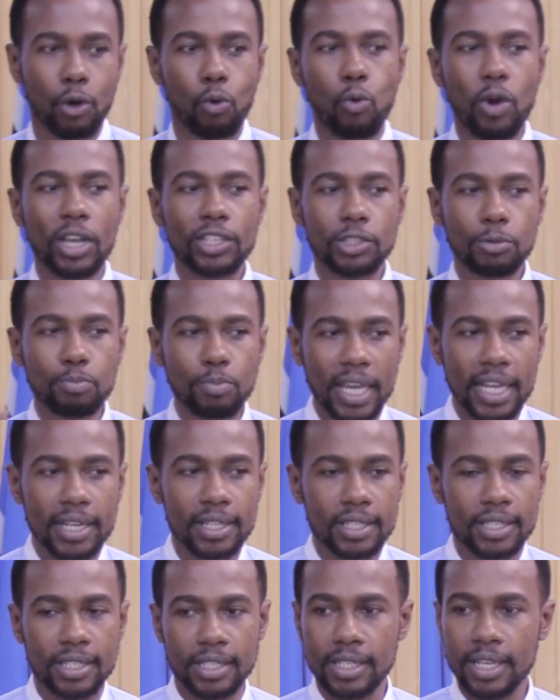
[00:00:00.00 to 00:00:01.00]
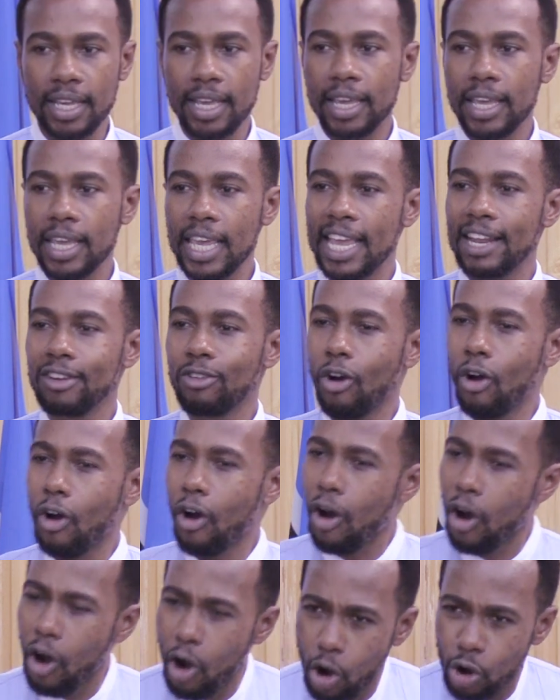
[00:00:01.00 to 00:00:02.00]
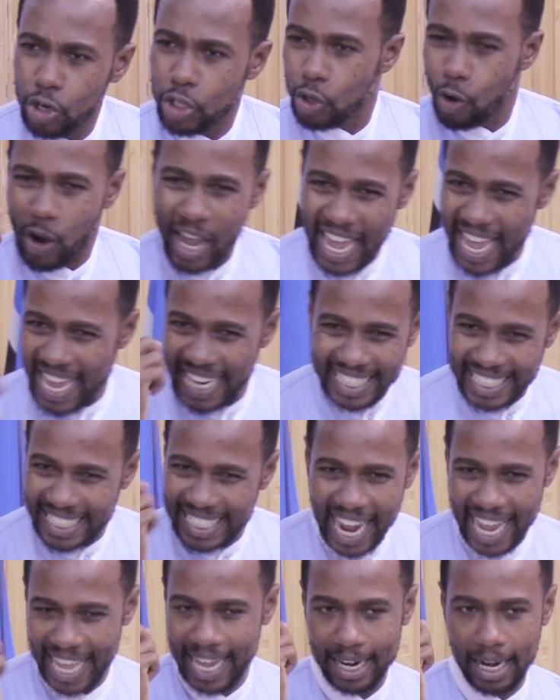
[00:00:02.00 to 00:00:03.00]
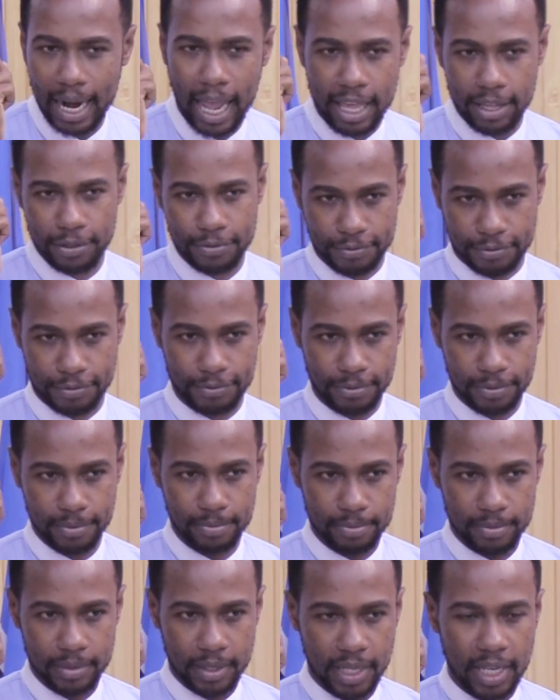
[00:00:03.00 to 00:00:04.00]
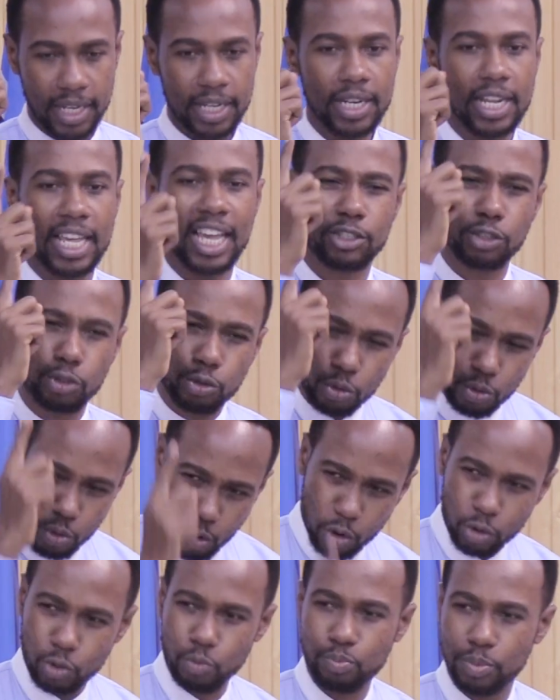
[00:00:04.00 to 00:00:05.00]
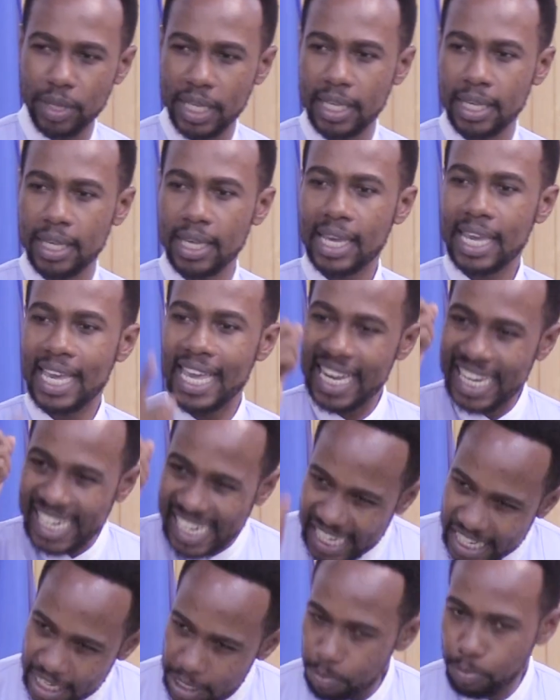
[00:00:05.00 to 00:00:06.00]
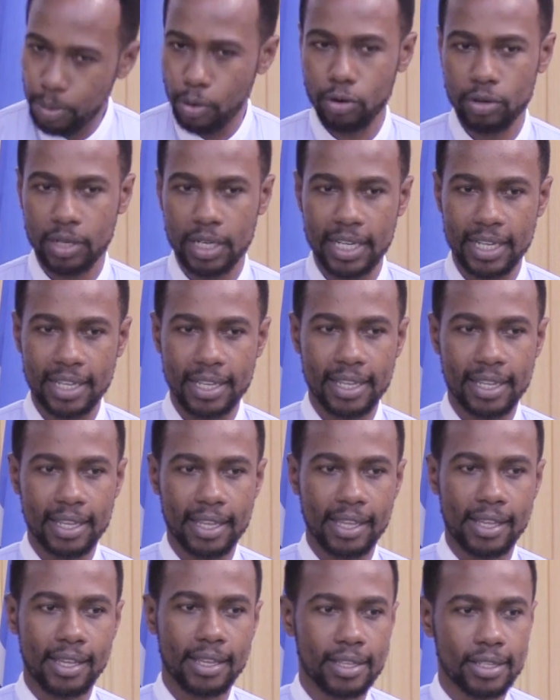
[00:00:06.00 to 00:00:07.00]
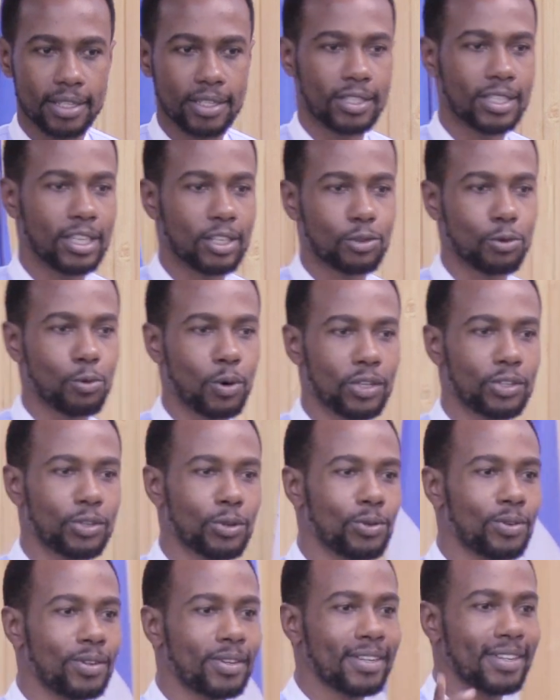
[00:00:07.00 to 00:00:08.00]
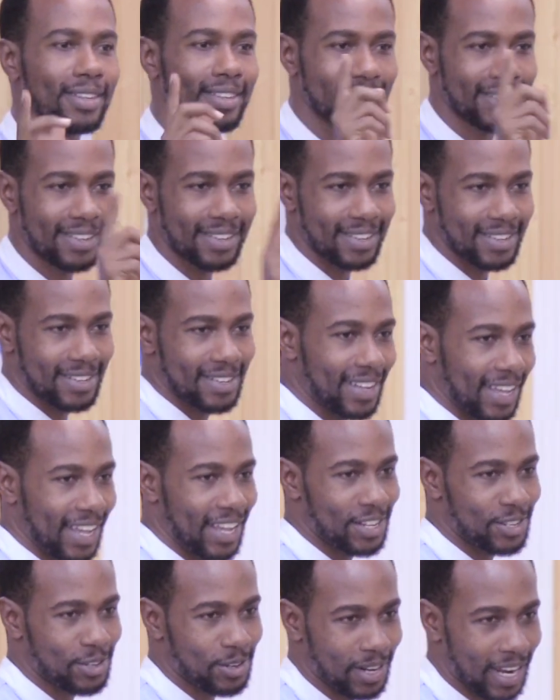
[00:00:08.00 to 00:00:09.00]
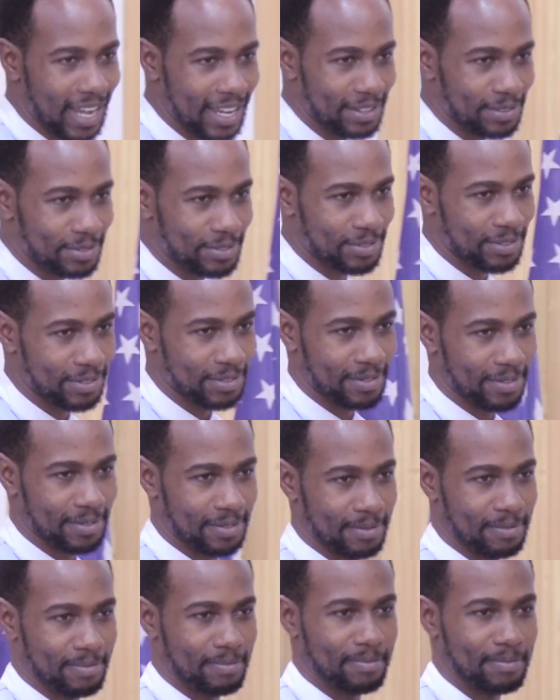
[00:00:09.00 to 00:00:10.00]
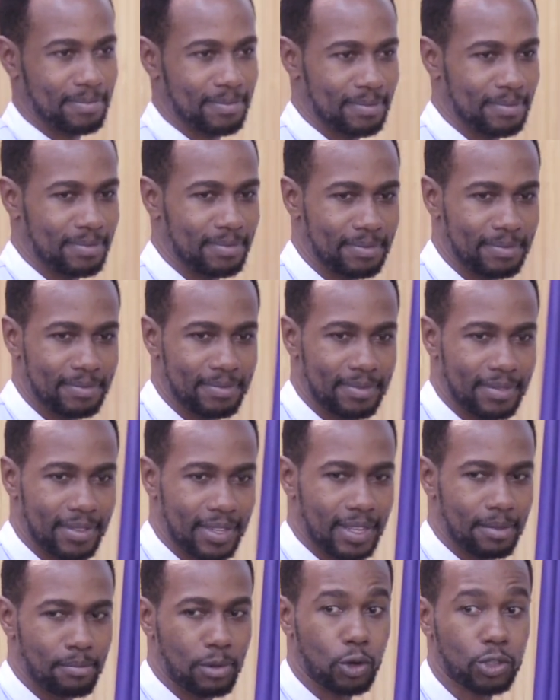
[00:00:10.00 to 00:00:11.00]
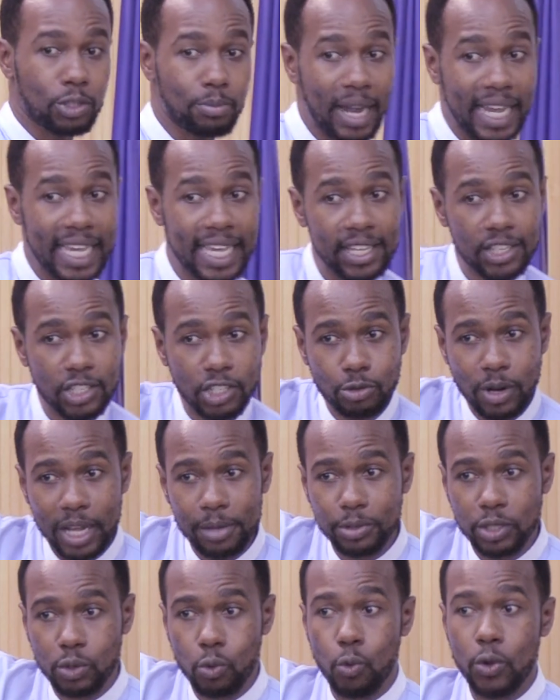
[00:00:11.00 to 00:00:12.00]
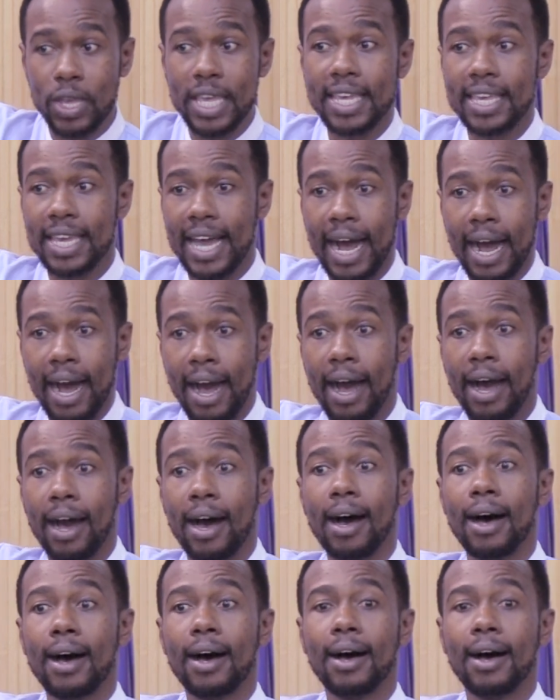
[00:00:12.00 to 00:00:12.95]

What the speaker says: Which means in all your entire life, there should not be a crippled situation in your life. Because by his stripes we are.